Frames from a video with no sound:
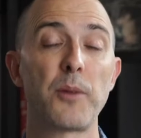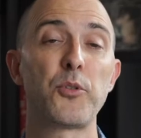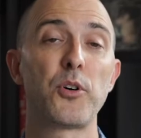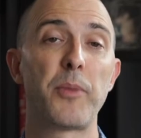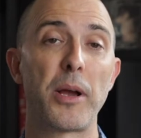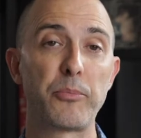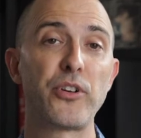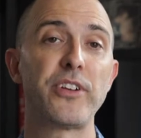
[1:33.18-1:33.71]
of
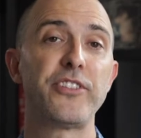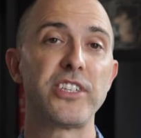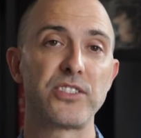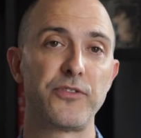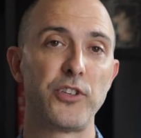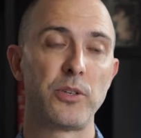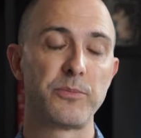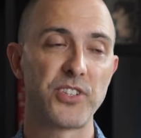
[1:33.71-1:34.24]
my previous
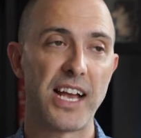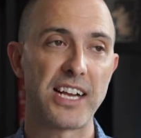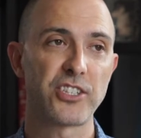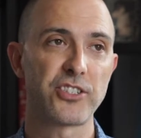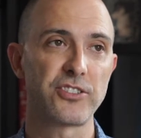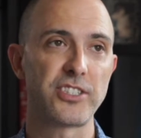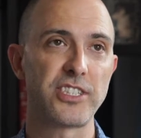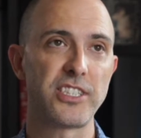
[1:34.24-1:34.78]
films
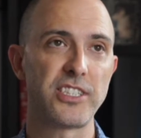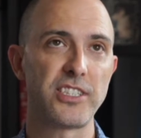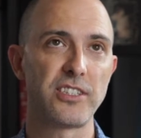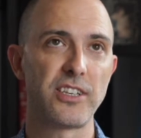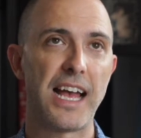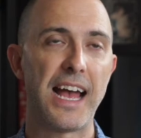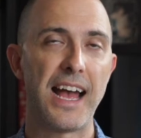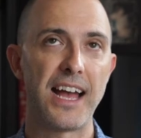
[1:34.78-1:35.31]
actually
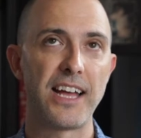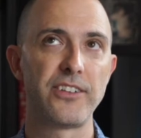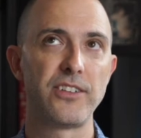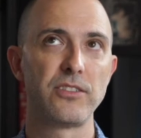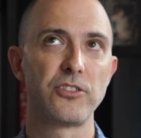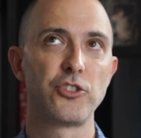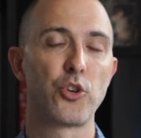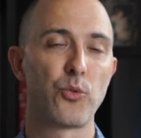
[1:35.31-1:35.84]
had
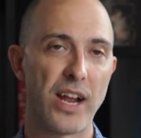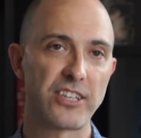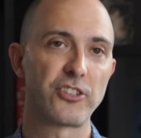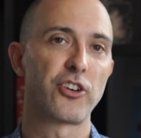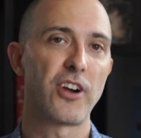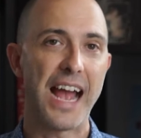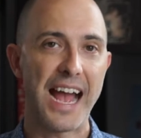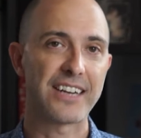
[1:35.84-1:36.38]

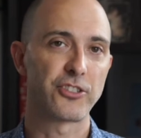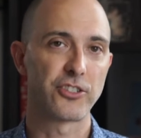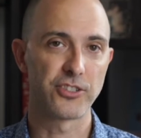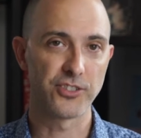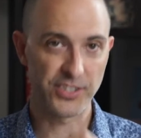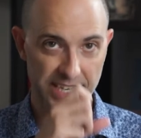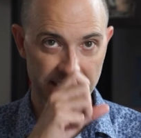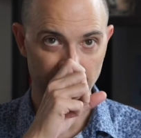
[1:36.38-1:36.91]
director
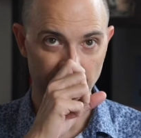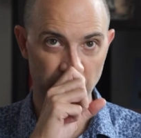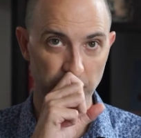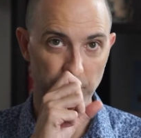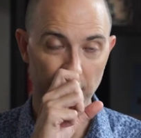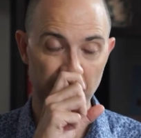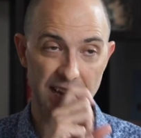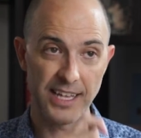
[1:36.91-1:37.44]
actors in
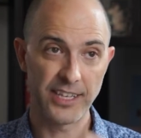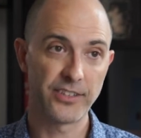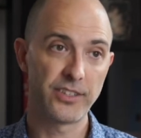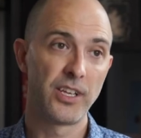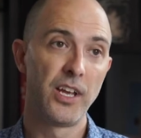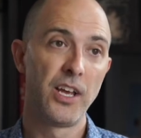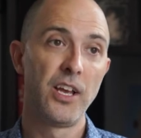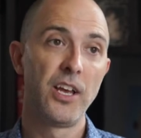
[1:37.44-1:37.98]
them, and
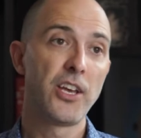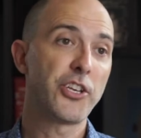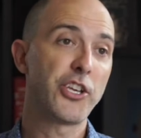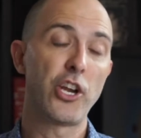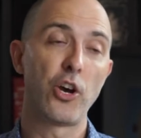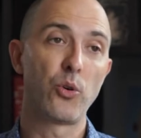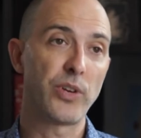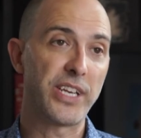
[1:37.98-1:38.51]

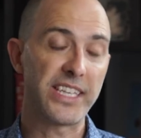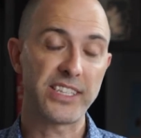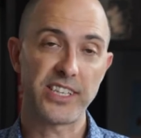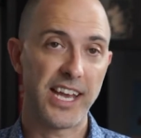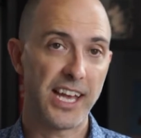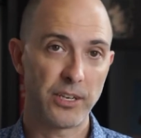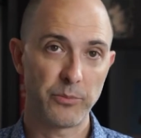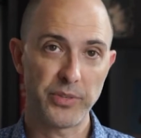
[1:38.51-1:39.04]
it
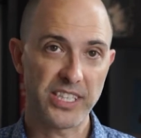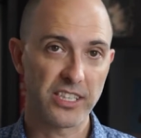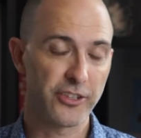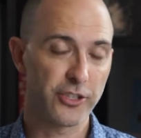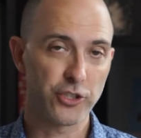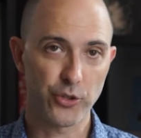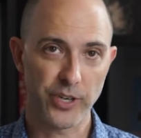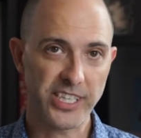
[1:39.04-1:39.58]
can be a
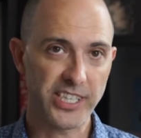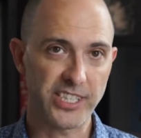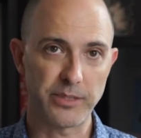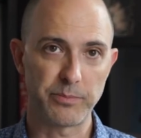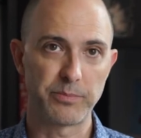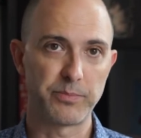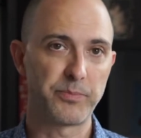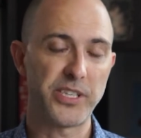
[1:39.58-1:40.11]
little tricky.
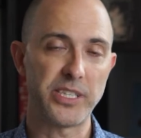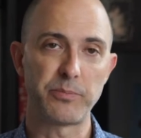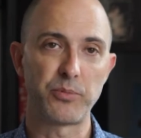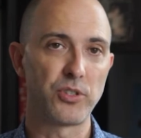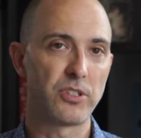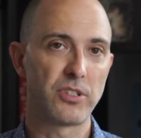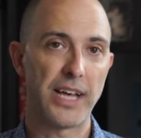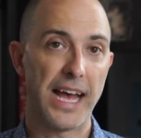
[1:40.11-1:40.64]

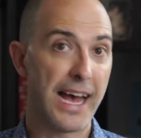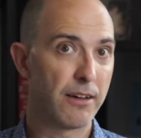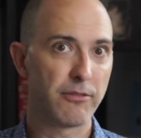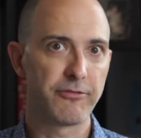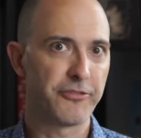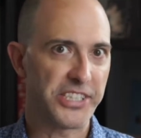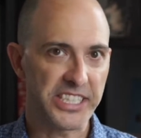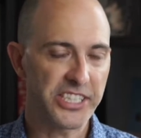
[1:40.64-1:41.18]
People
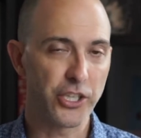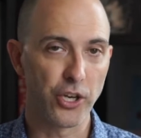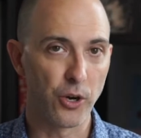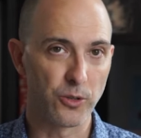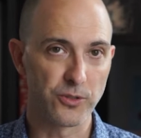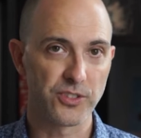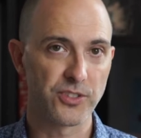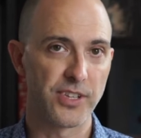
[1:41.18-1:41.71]
have
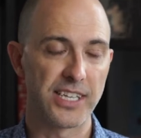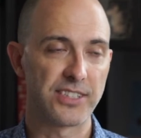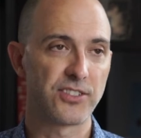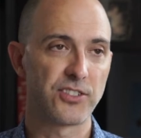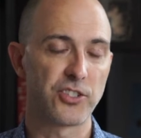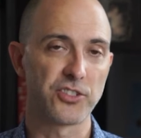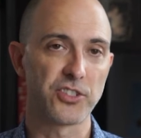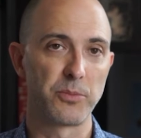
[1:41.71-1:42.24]
egos, that's
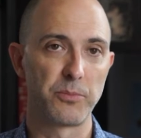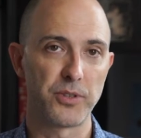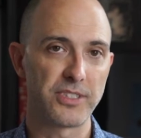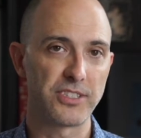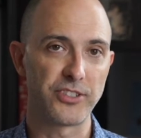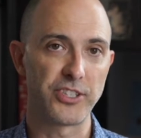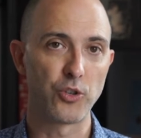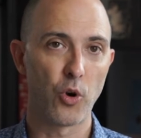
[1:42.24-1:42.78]
just
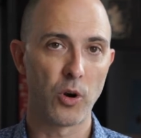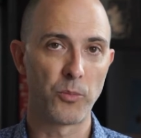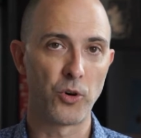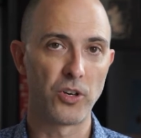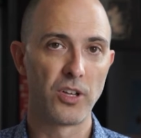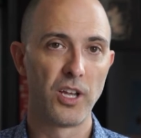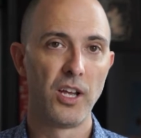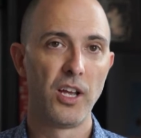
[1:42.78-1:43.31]
completely
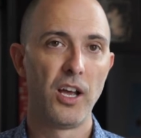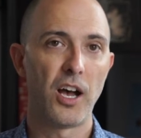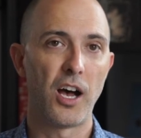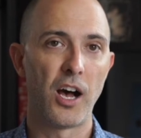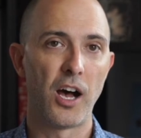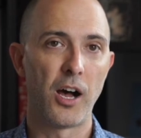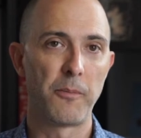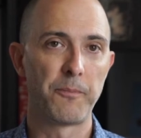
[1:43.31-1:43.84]
normal.
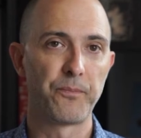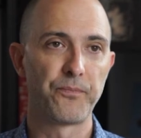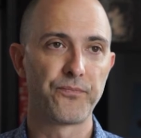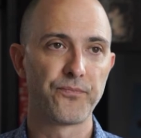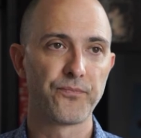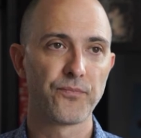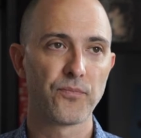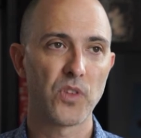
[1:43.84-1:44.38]

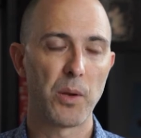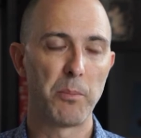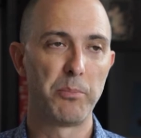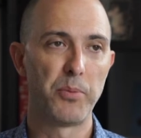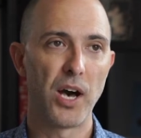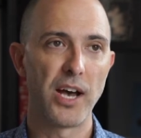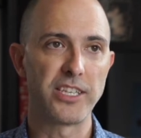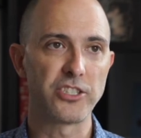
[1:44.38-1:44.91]

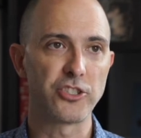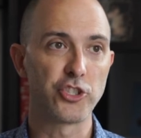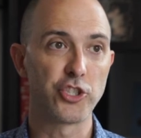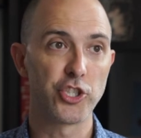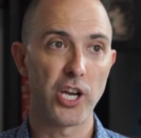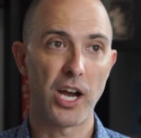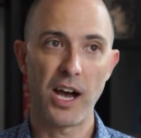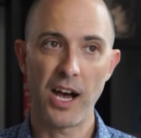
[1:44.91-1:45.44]
But
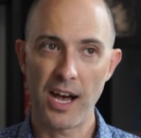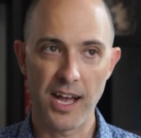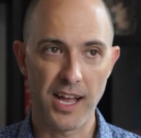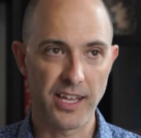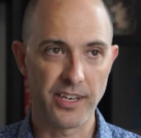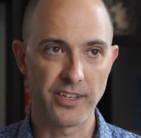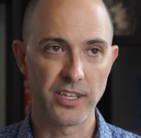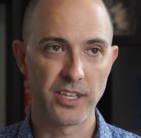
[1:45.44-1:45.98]

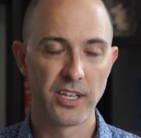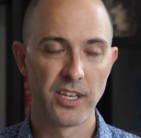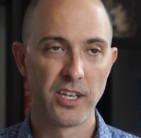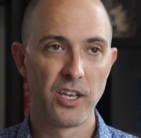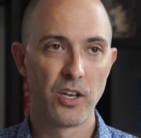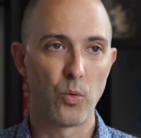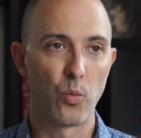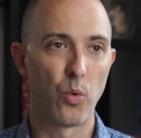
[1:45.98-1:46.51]
John
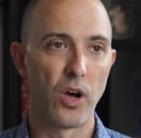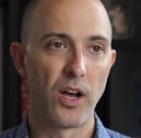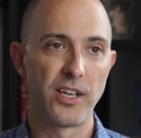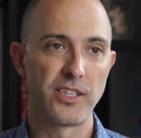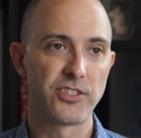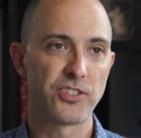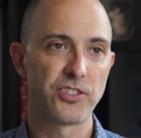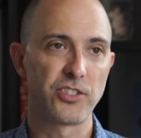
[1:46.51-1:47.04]

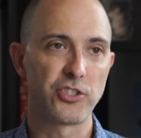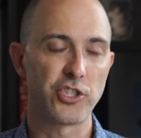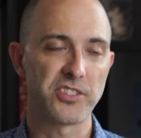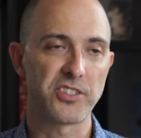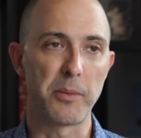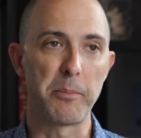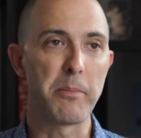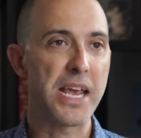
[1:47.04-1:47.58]
was just
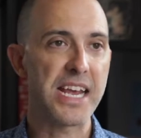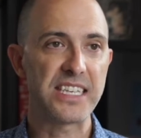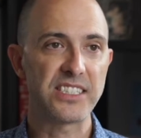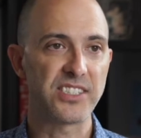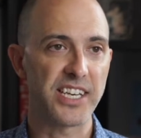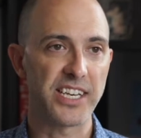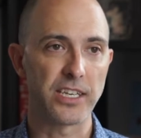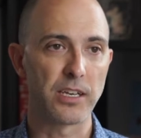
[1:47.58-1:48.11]

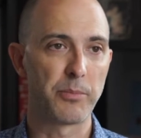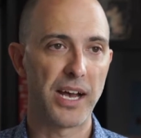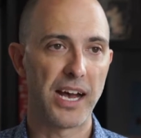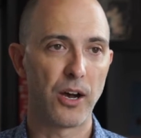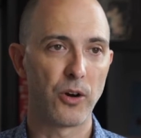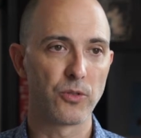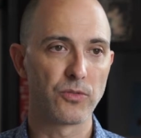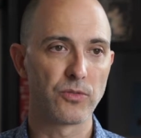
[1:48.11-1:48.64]
amazing about,